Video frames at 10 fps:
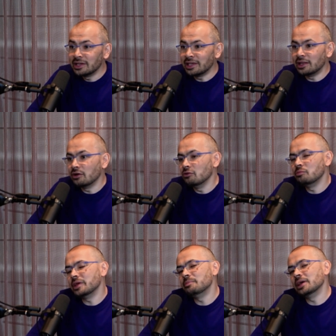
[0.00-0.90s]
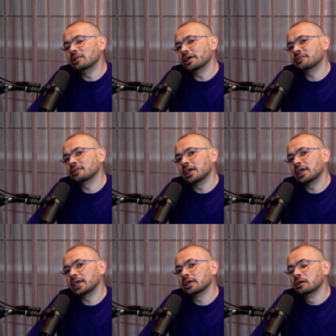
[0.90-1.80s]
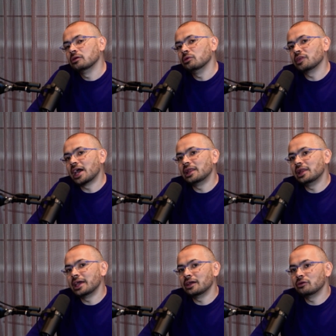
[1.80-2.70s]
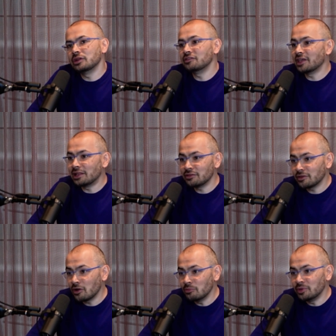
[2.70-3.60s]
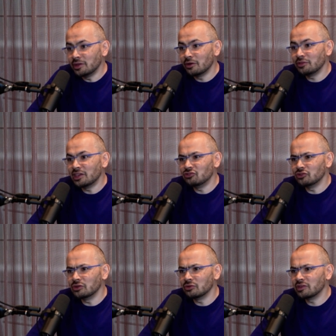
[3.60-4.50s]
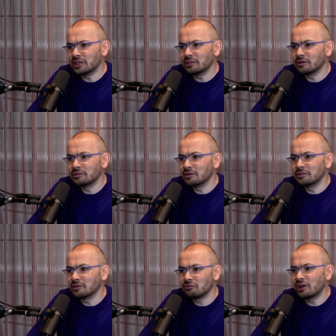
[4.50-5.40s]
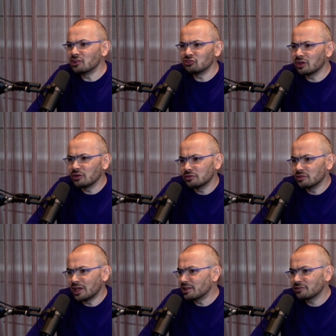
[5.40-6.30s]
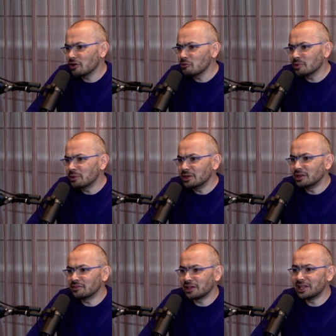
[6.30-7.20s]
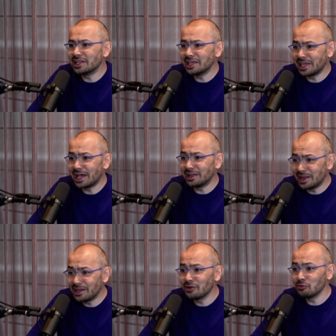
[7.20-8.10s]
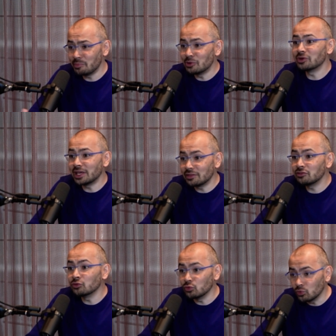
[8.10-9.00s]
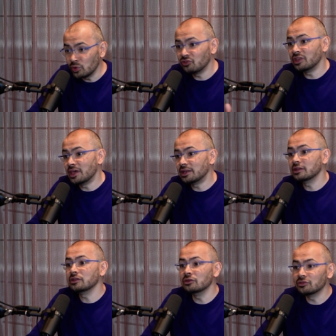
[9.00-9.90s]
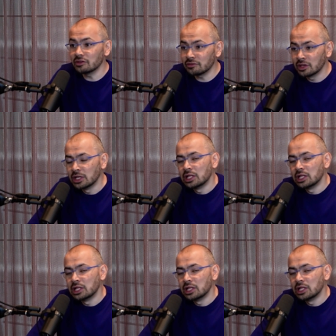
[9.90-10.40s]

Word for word: You know, it would be a bit like saying, with Galileo and his telescope, you know, the ingenuity, the, the, the credit should go to the telescope. I mean, it's clearly Galileo building the tool which he then uses.